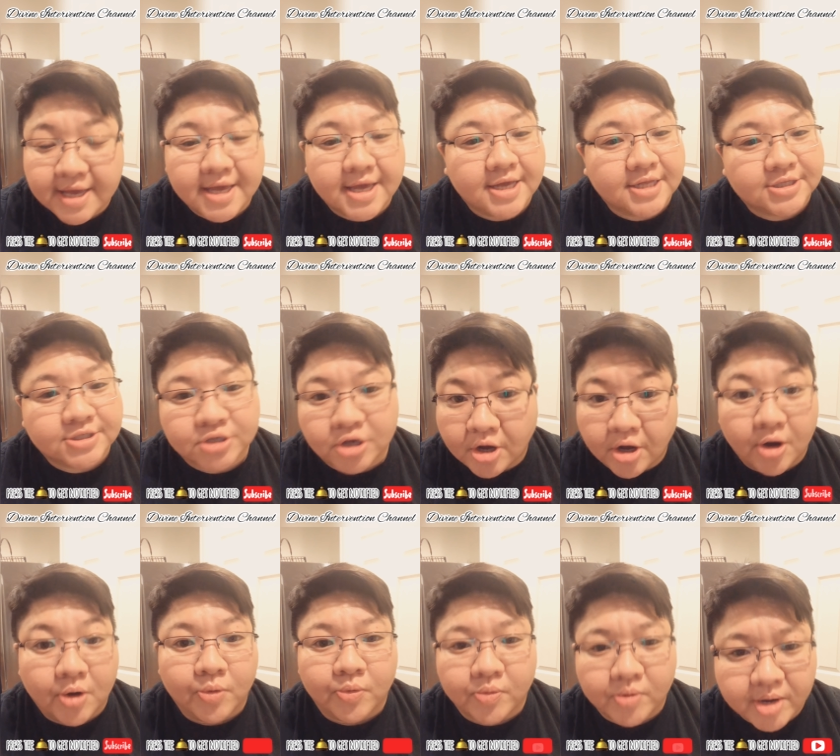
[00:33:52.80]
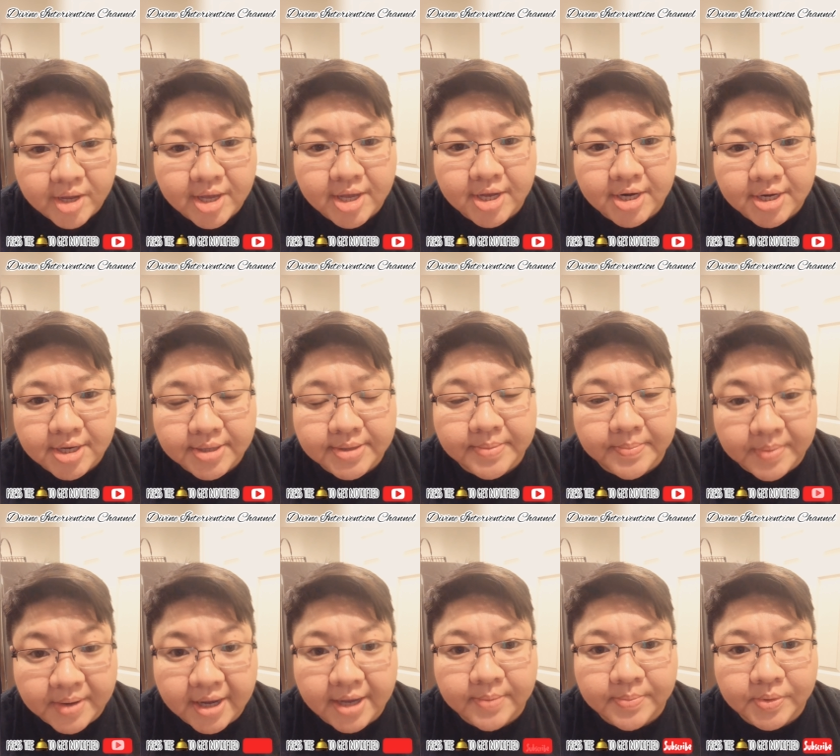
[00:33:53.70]
it's all written in the
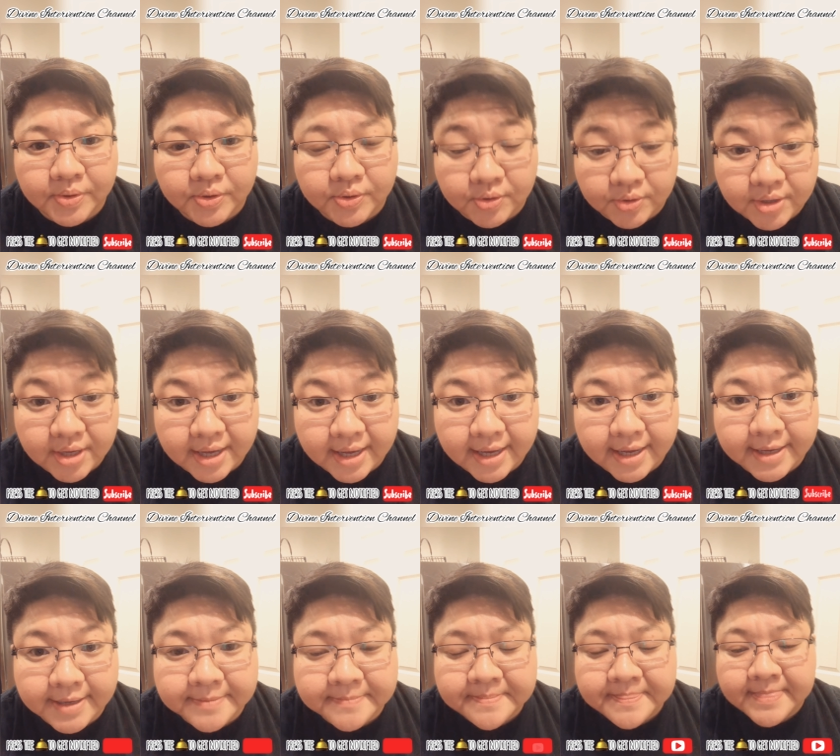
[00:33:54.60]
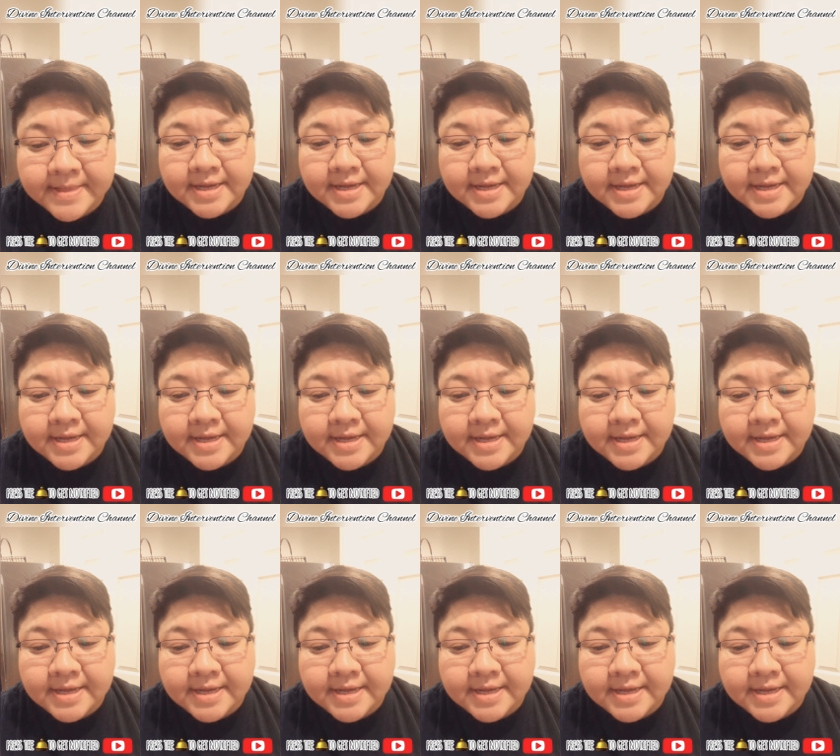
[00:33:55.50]
Bible, okay?